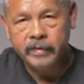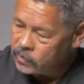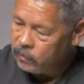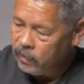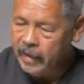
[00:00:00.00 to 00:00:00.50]

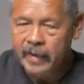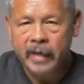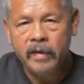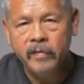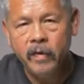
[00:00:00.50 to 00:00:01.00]
So at
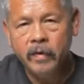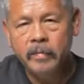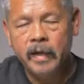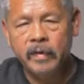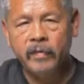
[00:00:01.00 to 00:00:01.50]
any
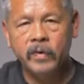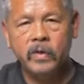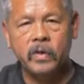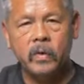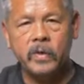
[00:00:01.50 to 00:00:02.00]
volume level,
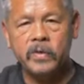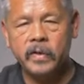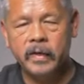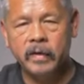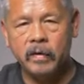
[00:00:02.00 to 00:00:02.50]
you're going to
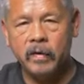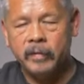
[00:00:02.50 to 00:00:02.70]
hear